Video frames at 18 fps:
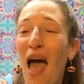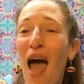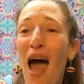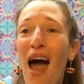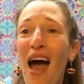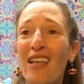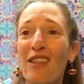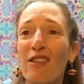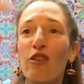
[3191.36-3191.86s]

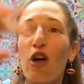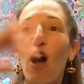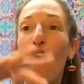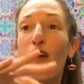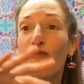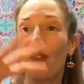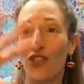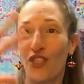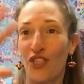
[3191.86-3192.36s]
I
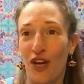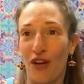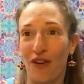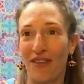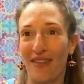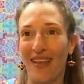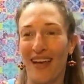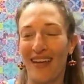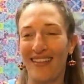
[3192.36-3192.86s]
love to share
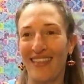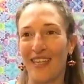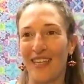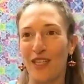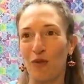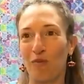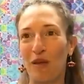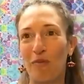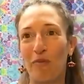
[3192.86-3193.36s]
these ideas
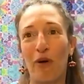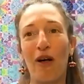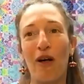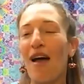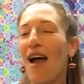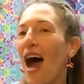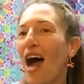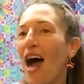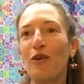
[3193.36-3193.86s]
with people.
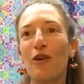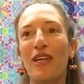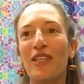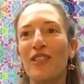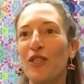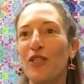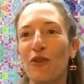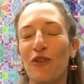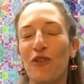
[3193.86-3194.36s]
I don't
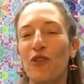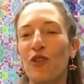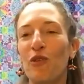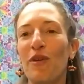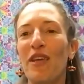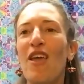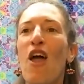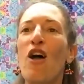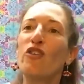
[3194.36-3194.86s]
consider this to
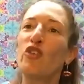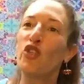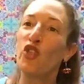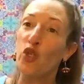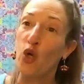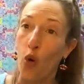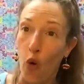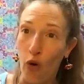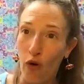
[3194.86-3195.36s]
be
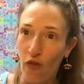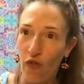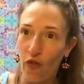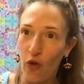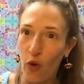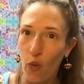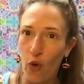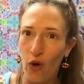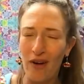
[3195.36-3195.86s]

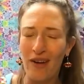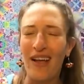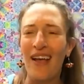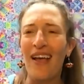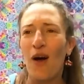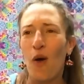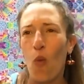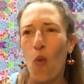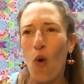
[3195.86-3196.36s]
choreful work.
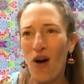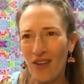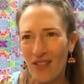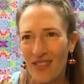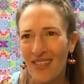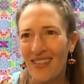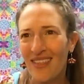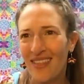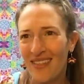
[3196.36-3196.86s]

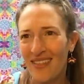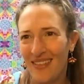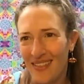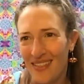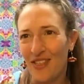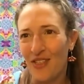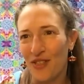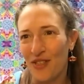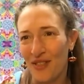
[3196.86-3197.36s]
Washing the
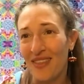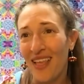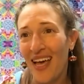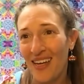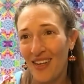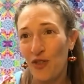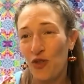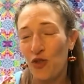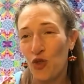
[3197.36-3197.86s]
dishes, that
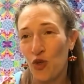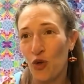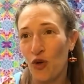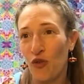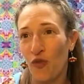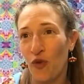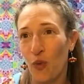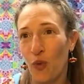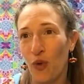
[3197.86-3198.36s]
is
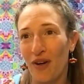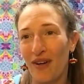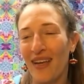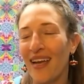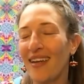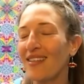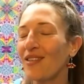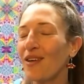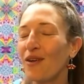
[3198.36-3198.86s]
choreful work.
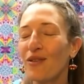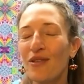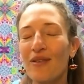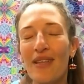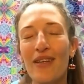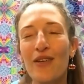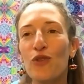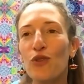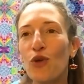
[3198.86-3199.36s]
And it's also
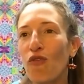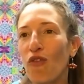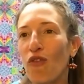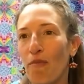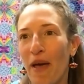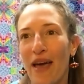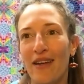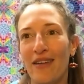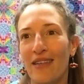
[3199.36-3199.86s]
like so
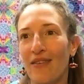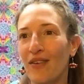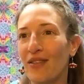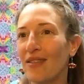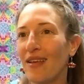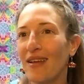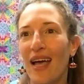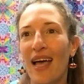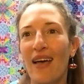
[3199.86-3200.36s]
repetitive. It's
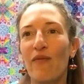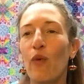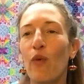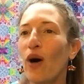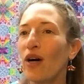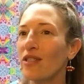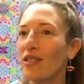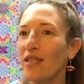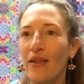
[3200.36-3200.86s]
like I have
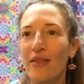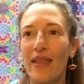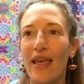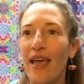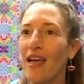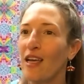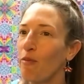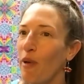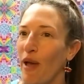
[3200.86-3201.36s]
washed out the
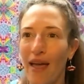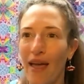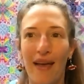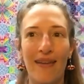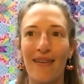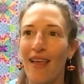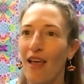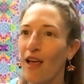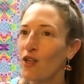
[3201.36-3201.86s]
egg
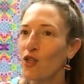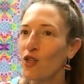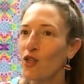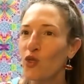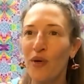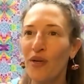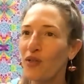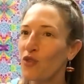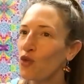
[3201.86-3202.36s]
pan
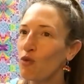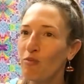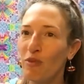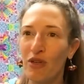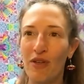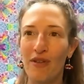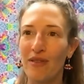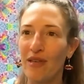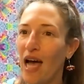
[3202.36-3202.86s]
22
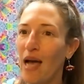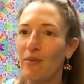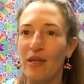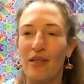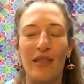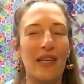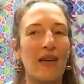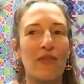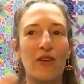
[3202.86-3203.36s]
million times. I
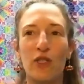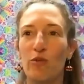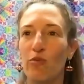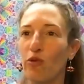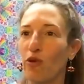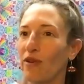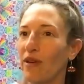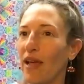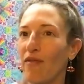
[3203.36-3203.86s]
think I've
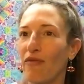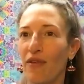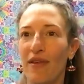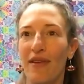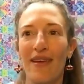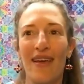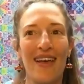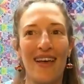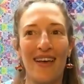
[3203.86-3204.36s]
explored
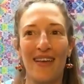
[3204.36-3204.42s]
every